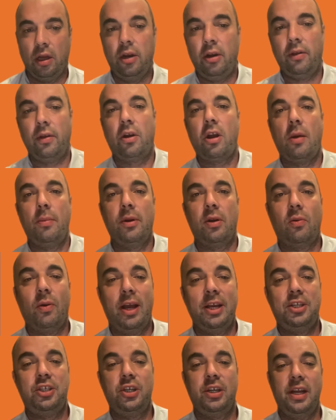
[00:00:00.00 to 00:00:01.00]
Another common
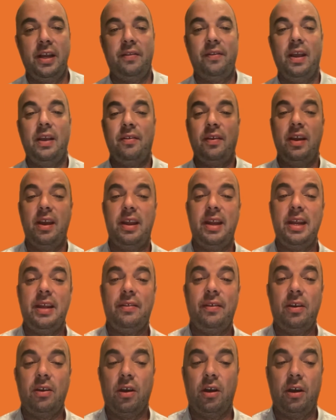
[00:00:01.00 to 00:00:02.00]
question is it an
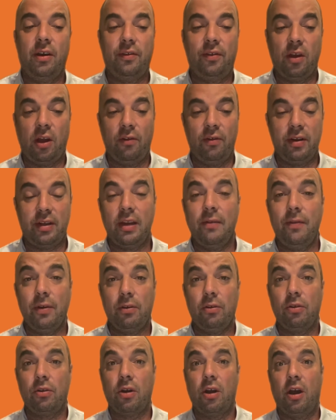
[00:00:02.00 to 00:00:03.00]
easy course or a
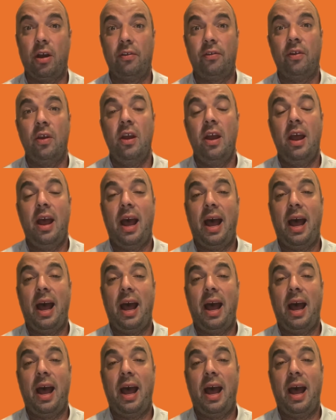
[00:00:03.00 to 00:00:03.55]
difficult course?